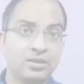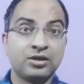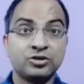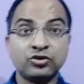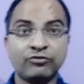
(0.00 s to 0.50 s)

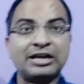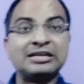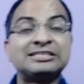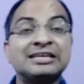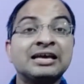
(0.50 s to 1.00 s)
So
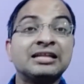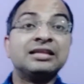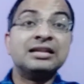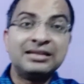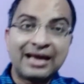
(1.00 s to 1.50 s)
friends, the
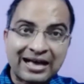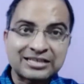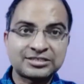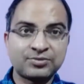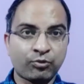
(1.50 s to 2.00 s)

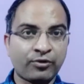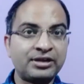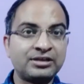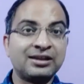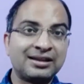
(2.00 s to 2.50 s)
last
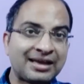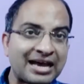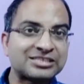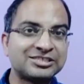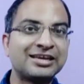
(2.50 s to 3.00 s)
point, the
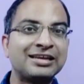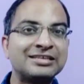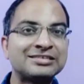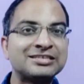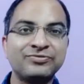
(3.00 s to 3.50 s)
last
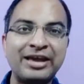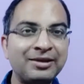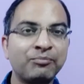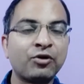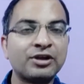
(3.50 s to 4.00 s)
checklist is very
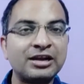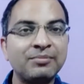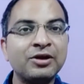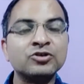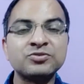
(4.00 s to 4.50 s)
important,
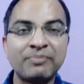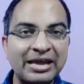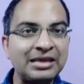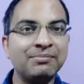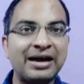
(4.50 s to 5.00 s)
because
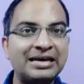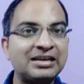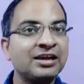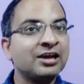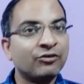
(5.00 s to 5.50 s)
many buyer
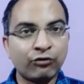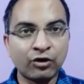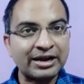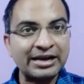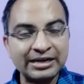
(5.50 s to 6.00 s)

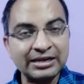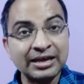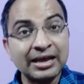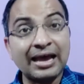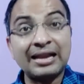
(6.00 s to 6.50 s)
forget it
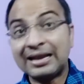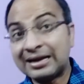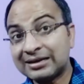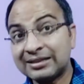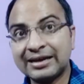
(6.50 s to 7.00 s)
and
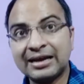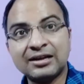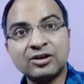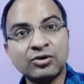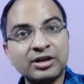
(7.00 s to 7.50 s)
later they get a
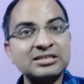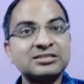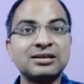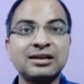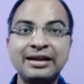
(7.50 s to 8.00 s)

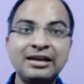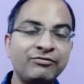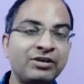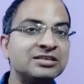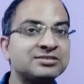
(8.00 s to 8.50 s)
notice, late
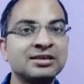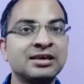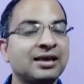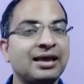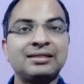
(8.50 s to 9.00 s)
fees,
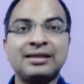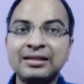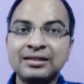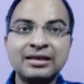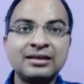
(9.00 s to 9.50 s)
and
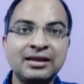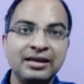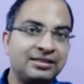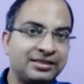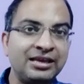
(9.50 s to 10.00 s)
then
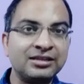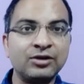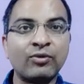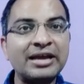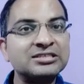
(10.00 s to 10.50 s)
they think that
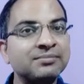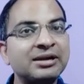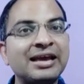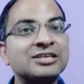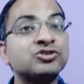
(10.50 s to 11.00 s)
why
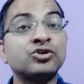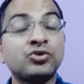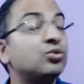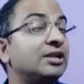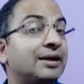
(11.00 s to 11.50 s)
somebody has not
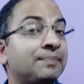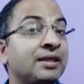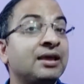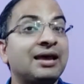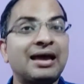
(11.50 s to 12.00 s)
told them.
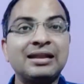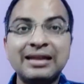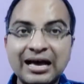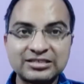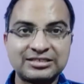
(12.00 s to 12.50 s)
And
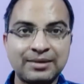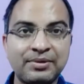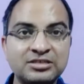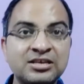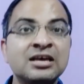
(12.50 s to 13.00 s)
last step
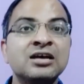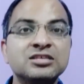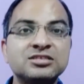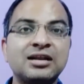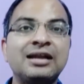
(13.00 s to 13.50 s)
is
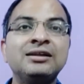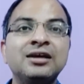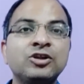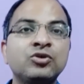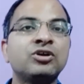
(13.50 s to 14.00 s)
surrender
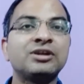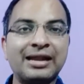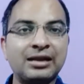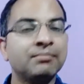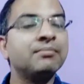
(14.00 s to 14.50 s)
your
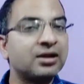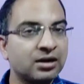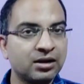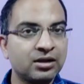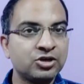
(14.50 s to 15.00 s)
TAN number.
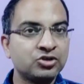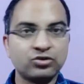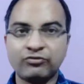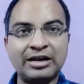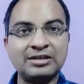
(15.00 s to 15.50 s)
So
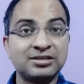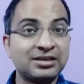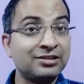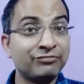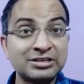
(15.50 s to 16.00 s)
friends,
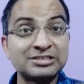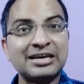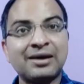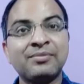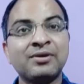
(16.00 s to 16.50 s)
in the first
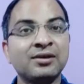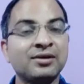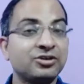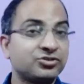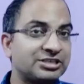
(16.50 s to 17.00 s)
step,
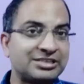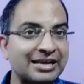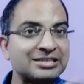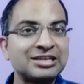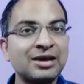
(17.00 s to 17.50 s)

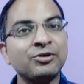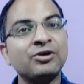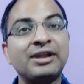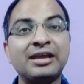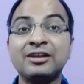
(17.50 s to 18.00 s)
second step, you
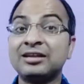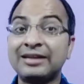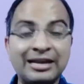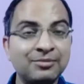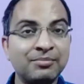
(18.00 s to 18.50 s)
have taken the
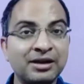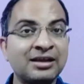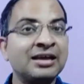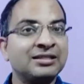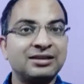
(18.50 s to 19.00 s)
TAN number.
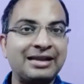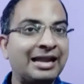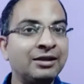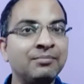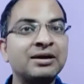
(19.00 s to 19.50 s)
The TAN
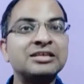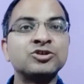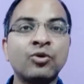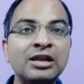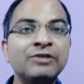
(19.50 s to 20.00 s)
number is
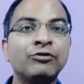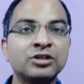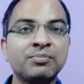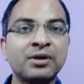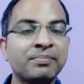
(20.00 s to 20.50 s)
only for
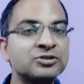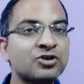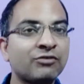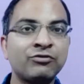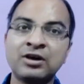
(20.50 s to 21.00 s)
the purpose
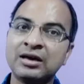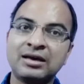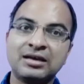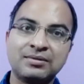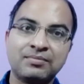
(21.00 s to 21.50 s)
of
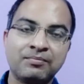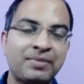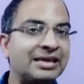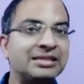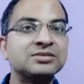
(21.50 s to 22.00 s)

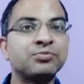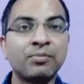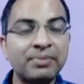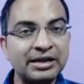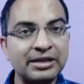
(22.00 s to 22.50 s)
buying this
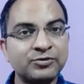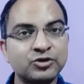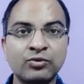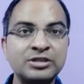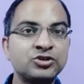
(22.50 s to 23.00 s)
property.
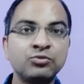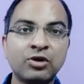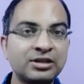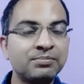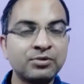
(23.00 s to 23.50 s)
So once you
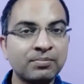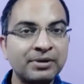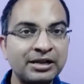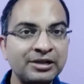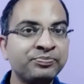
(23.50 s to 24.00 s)
bought the
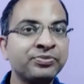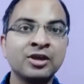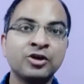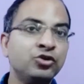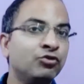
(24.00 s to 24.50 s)
property,
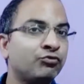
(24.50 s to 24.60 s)
you